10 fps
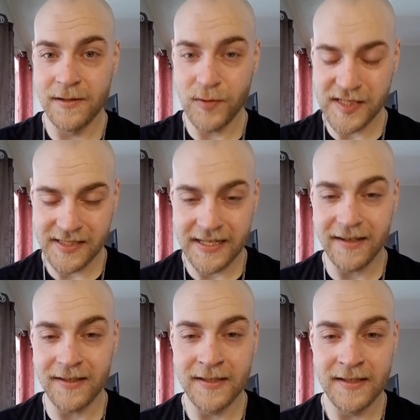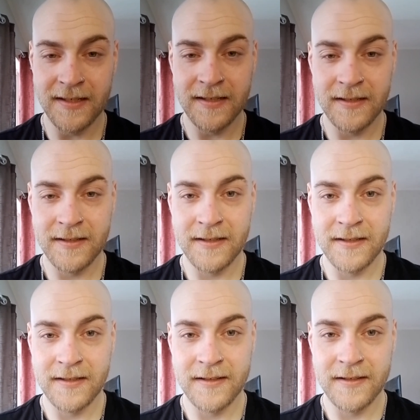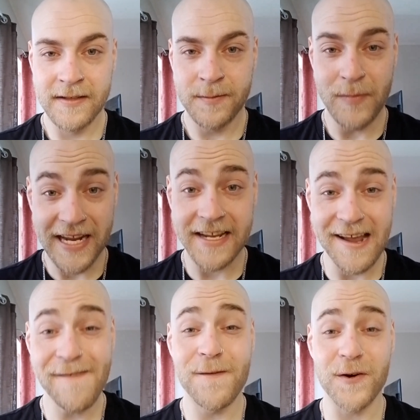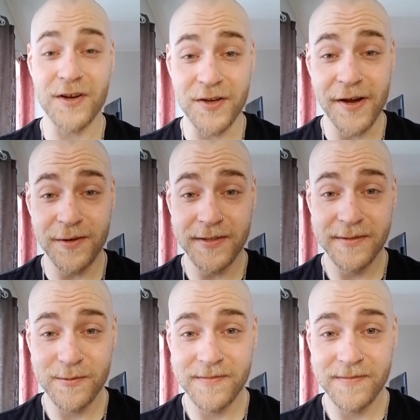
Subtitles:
we still make an effort, you know?